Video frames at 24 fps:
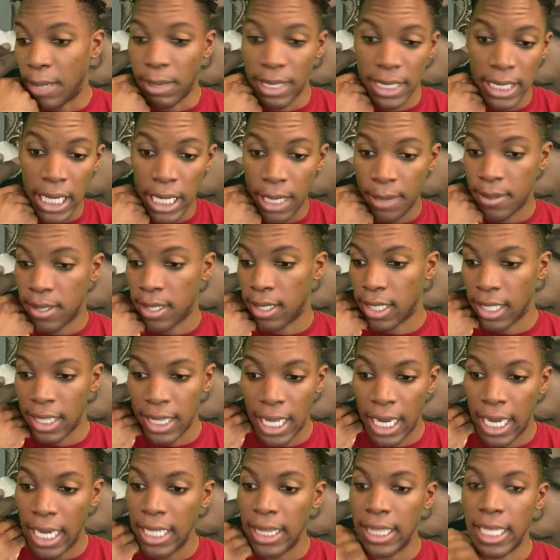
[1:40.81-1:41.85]
My name's on the
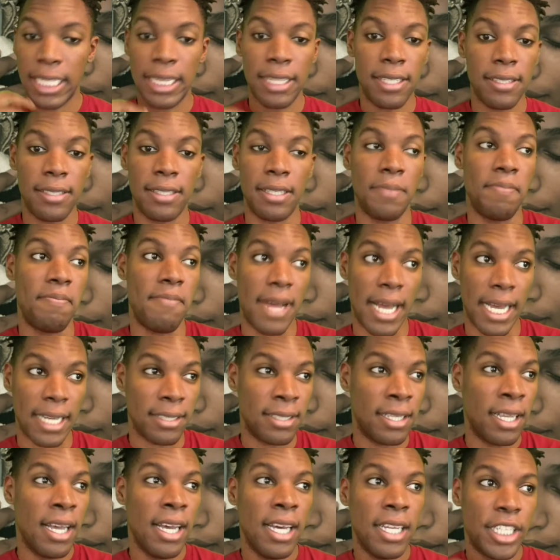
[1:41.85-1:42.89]
line. Like, this is a
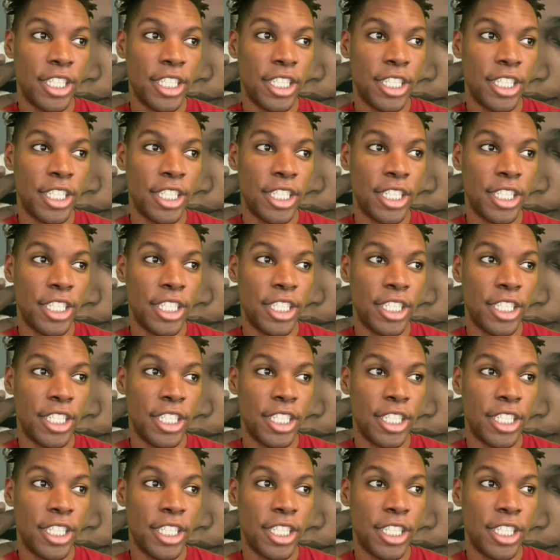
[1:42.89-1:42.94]
mess.